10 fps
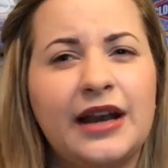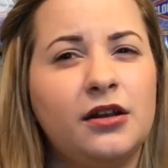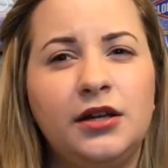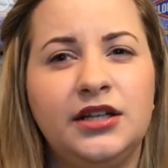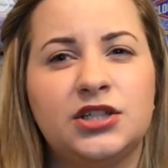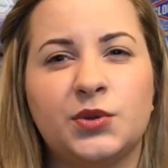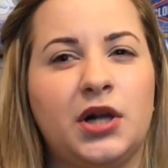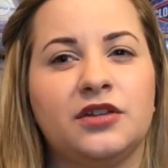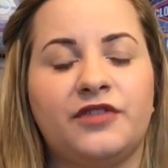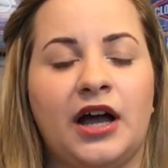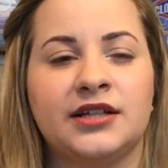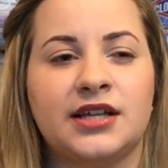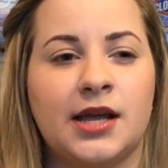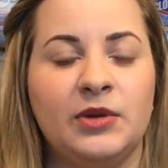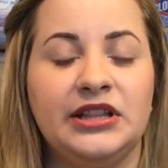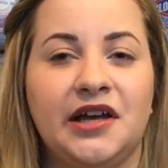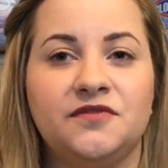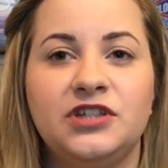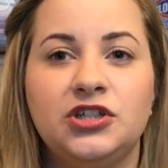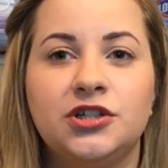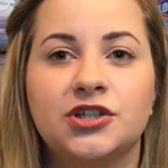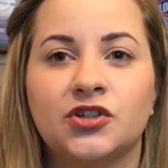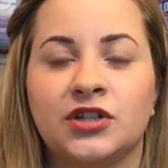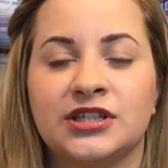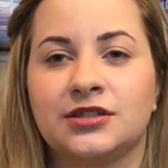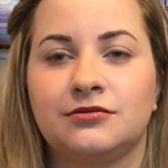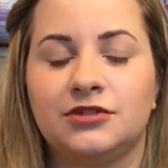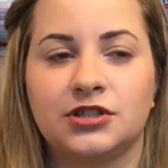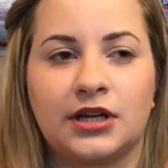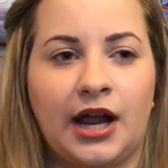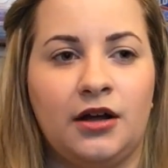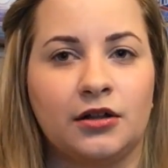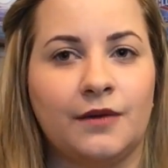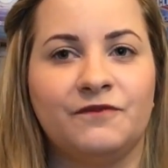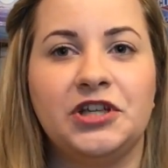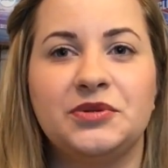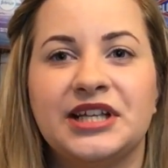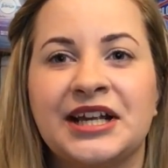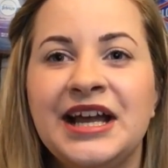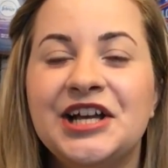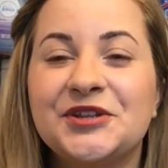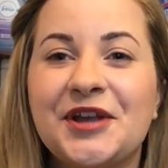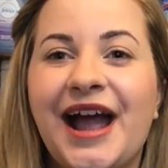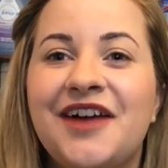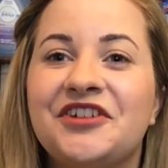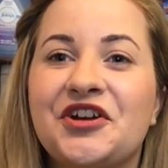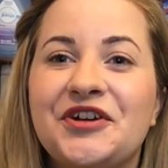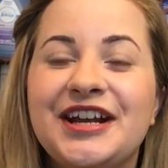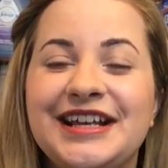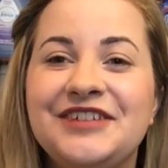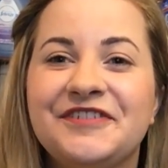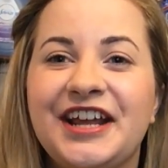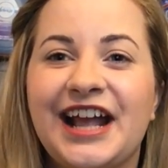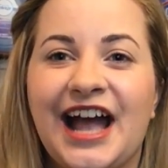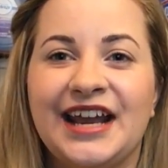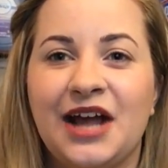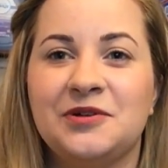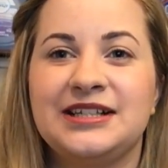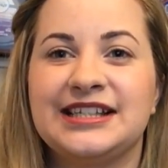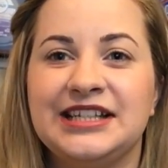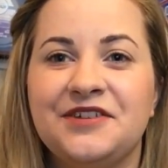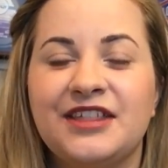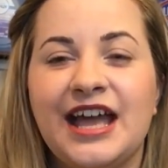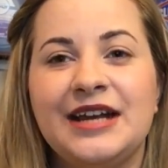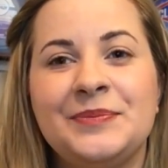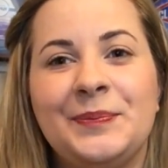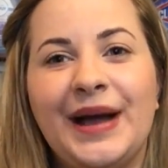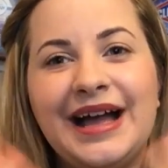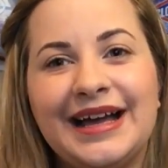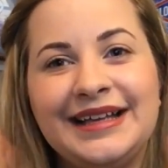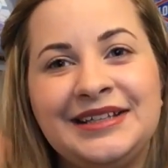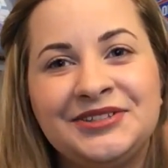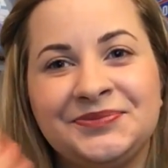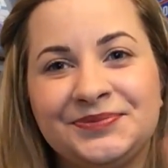get into all of that in that video, so this doesn't get all confusing. So yeah, have a great evening and I will see you then. Bye!